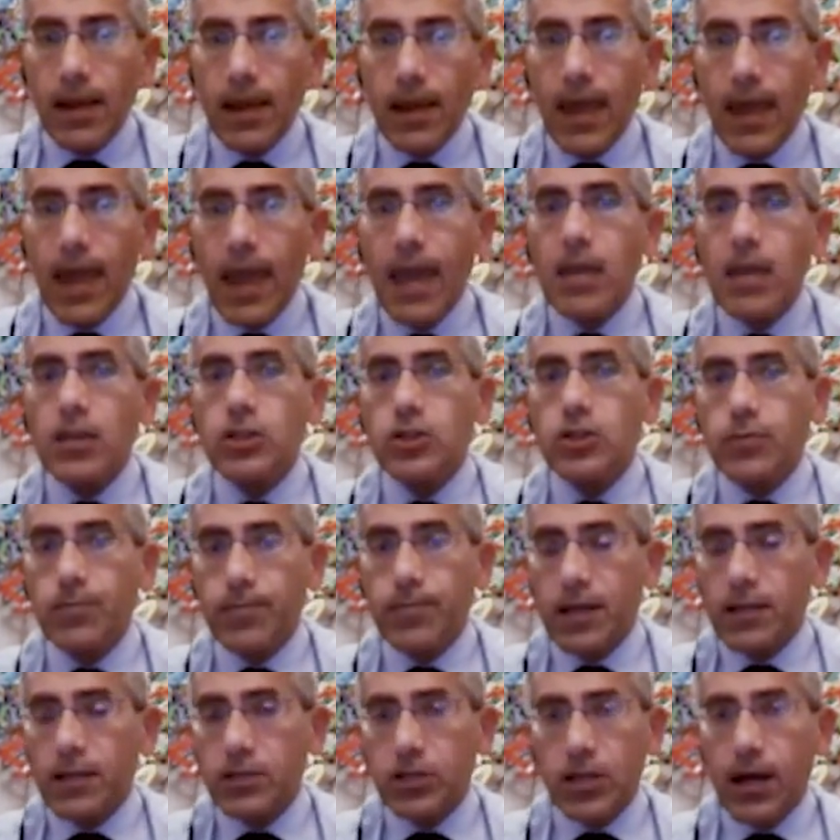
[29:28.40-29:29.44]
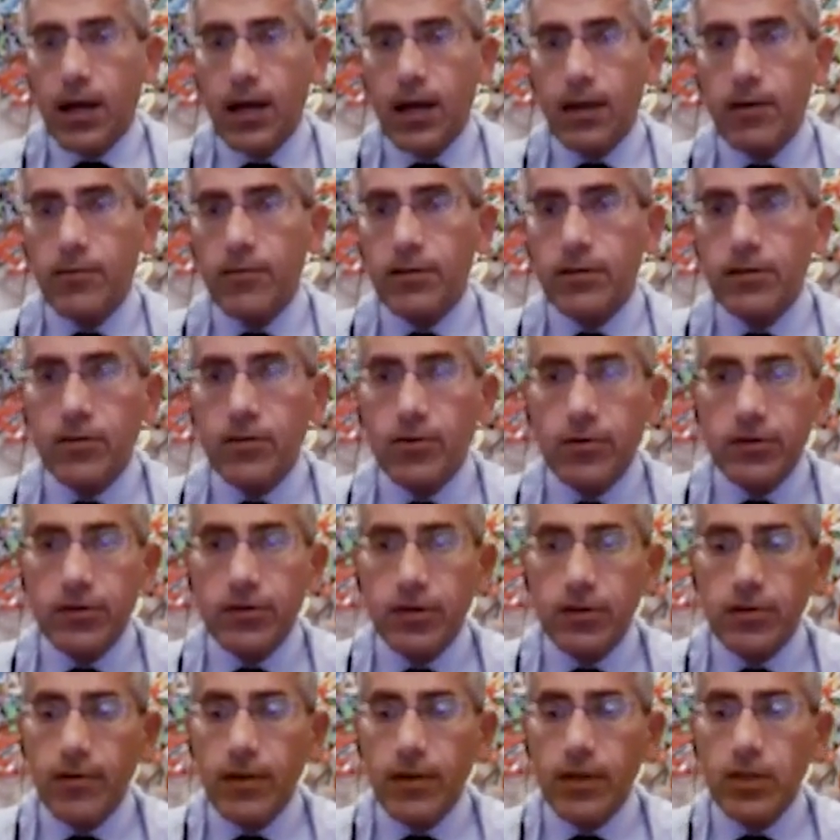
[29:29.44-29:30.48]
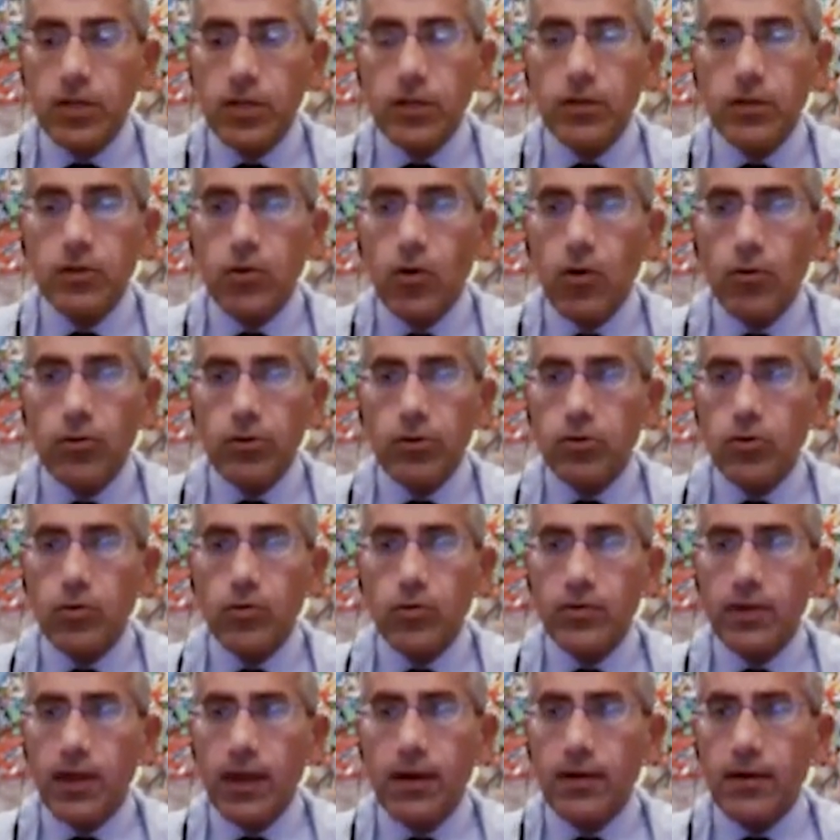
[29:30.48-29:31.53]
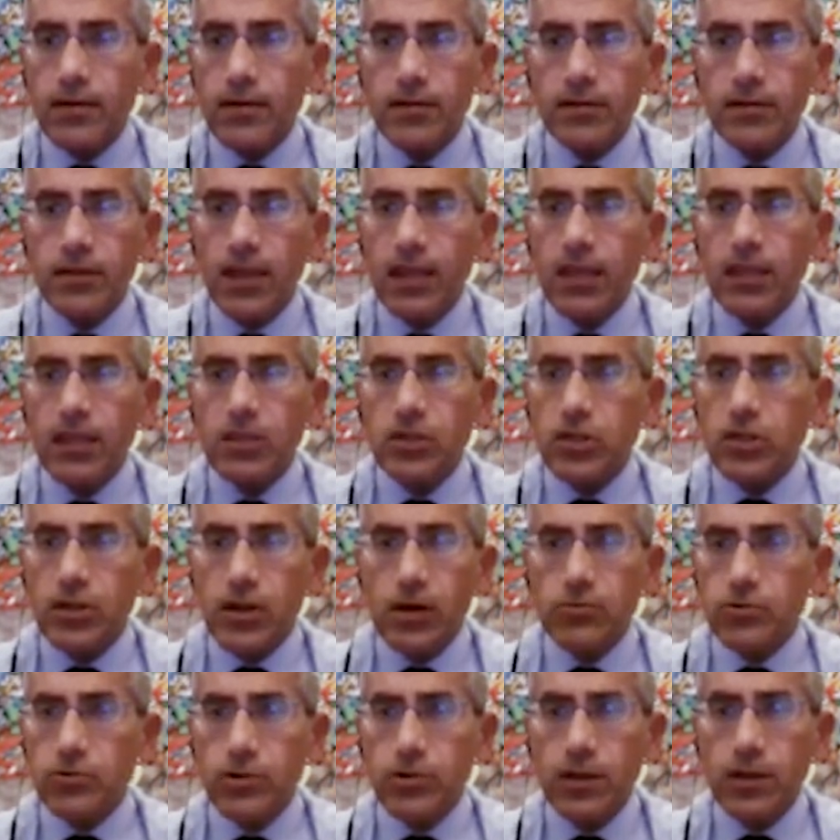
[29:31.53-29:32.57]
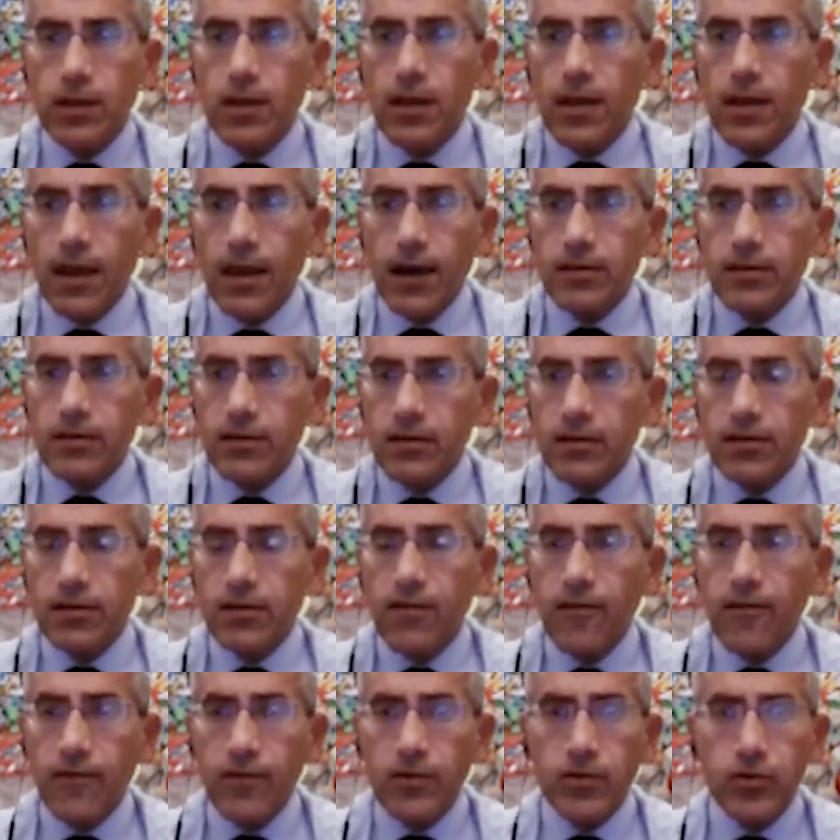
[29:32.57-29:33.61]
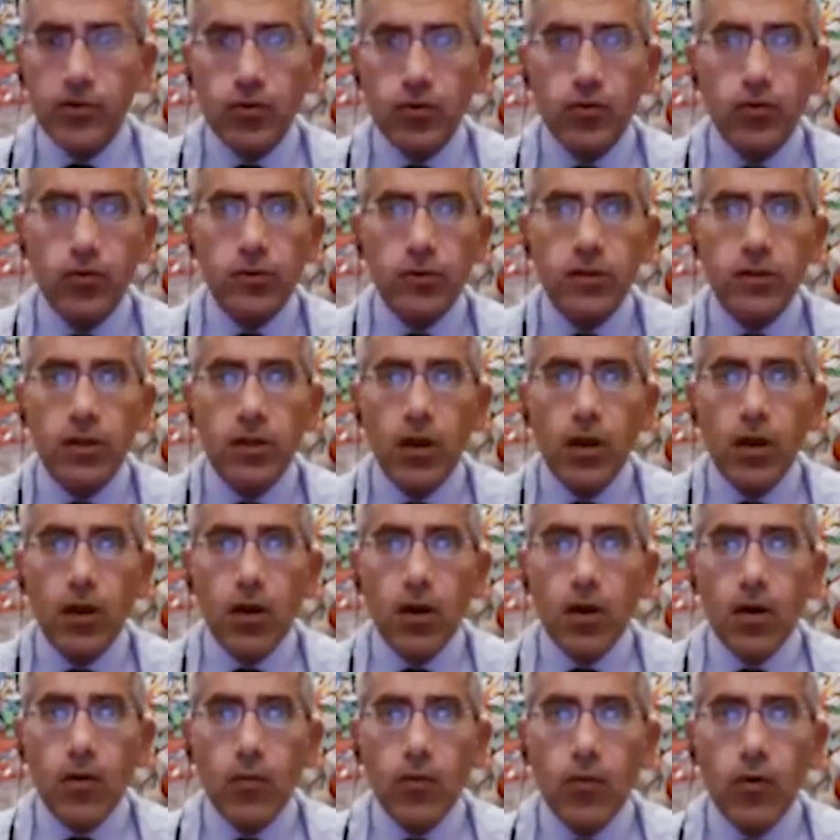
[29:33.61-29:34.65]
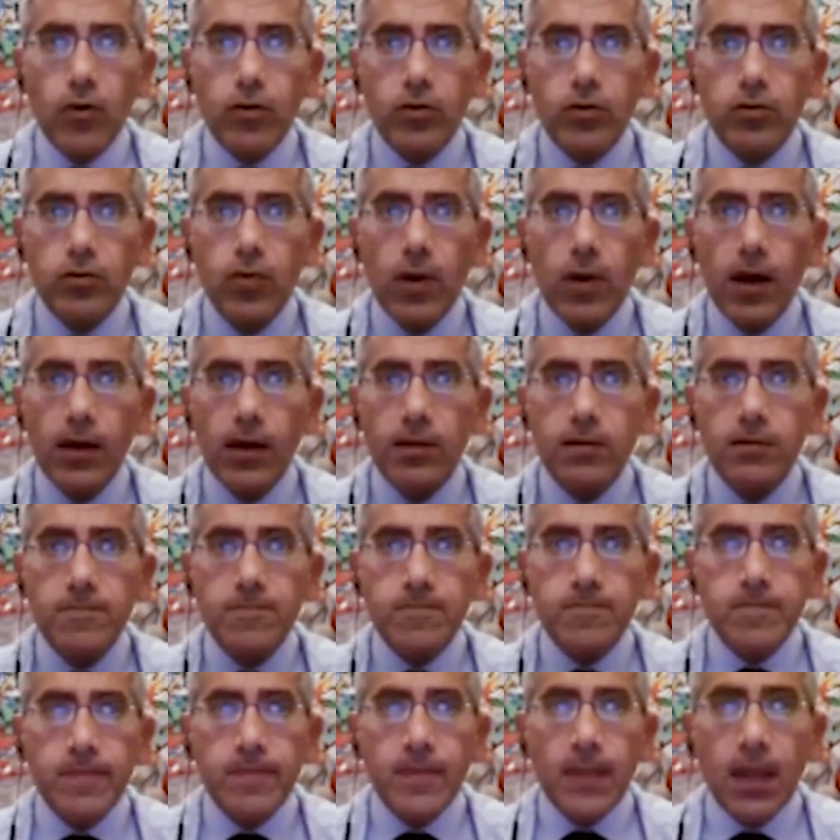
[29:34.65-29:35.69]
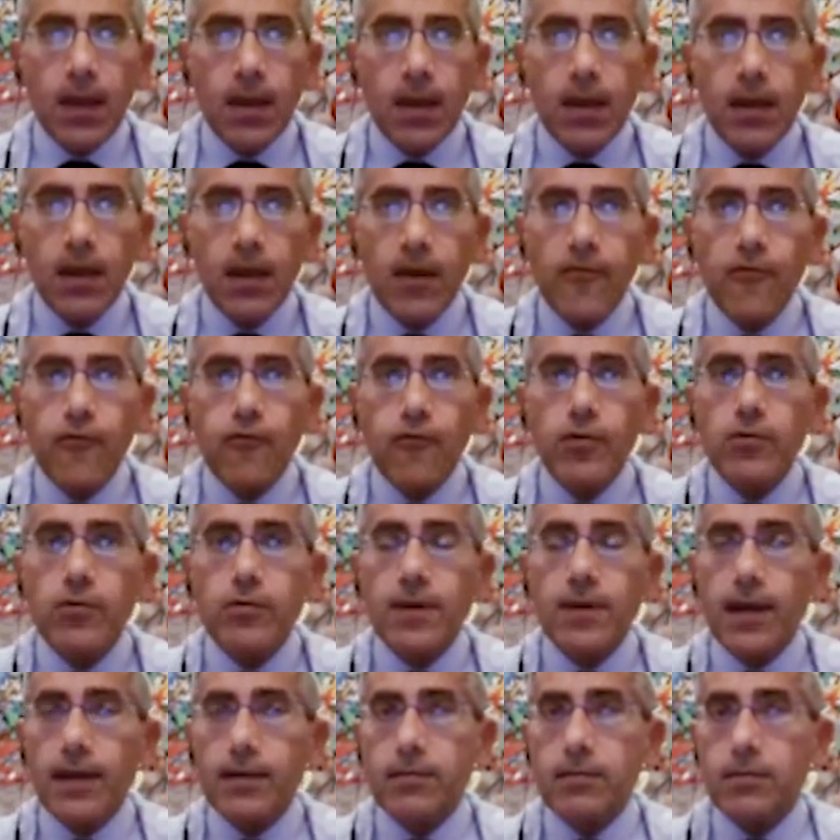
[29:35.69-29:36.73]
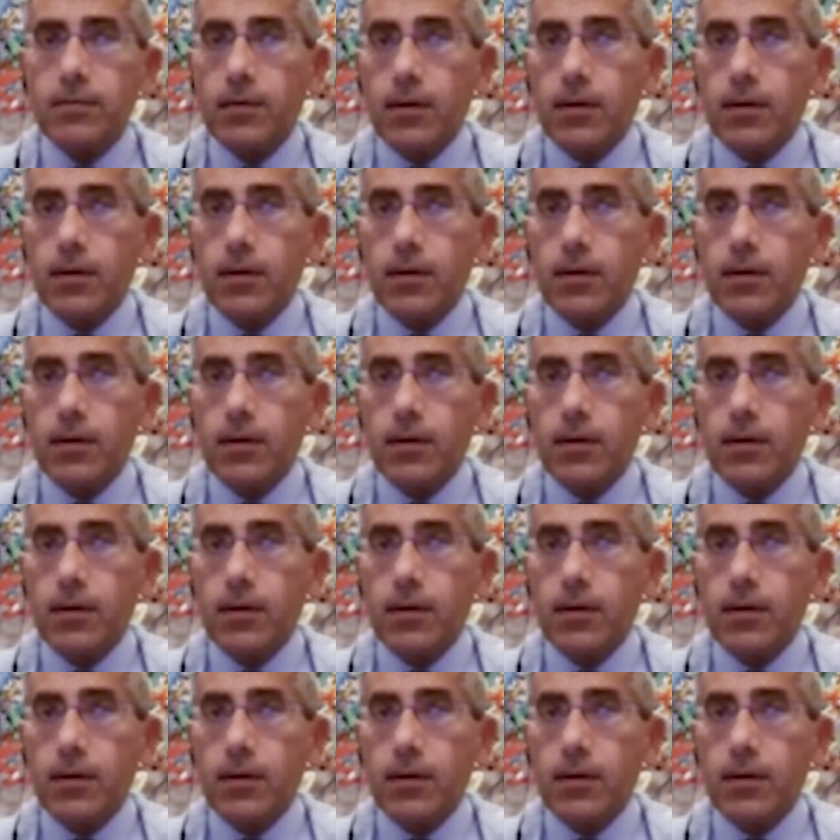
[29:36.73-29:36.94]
age plus high risk consideration. Also, each country has its different rules worldwide. If we look at